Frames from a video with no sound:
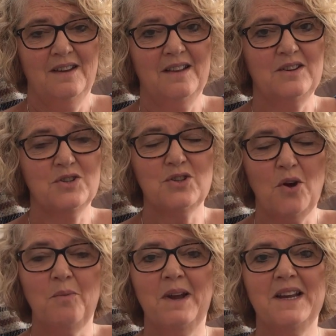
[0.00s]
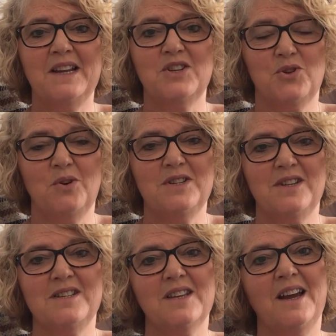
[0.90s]
There's so many
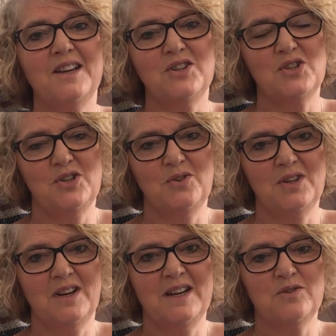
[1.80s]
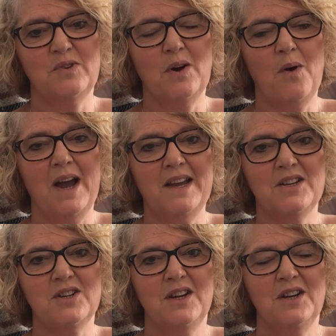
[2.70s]
choices that each student is
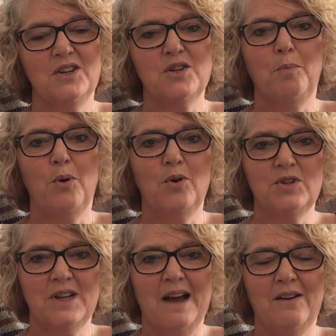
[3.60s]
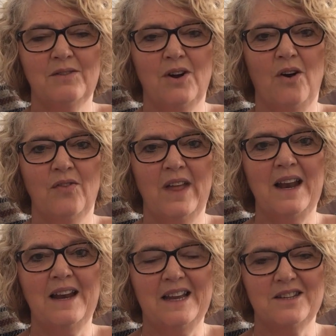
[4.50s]
required to put down on
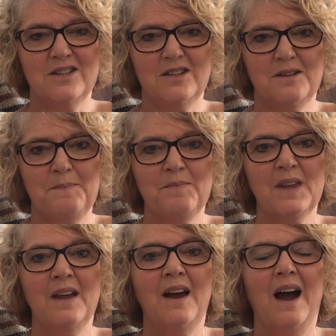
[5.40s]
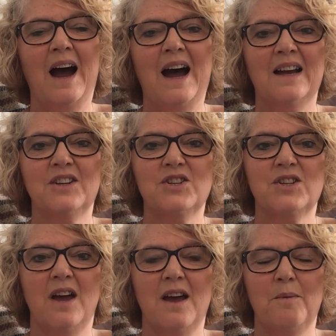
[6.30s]
their list. And
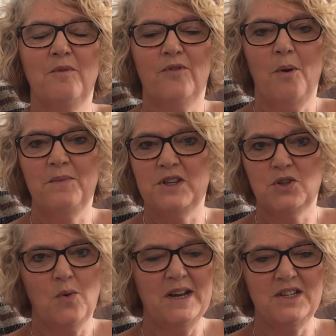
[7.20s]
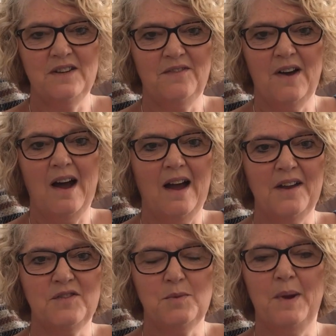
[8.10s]
from this
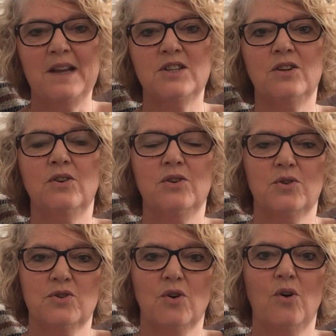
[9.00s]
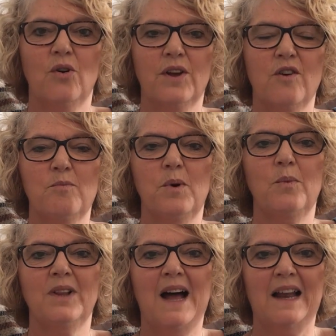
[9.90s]
25, depending on your score, the government
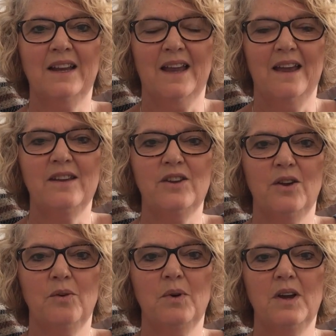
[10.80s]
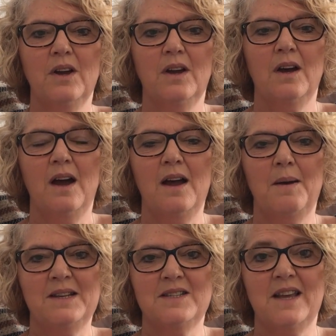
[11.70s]
will allocate you
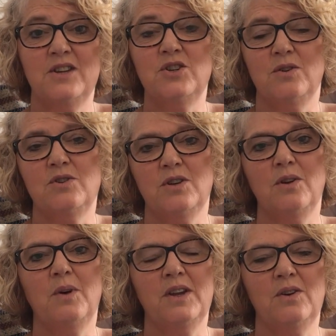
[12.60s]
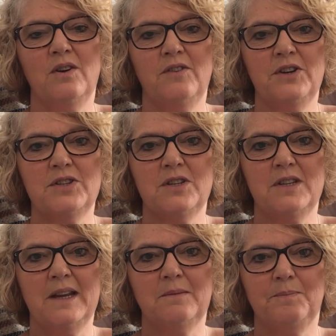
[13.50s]
and send you to a
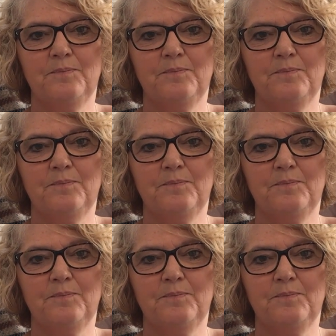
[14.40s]
university.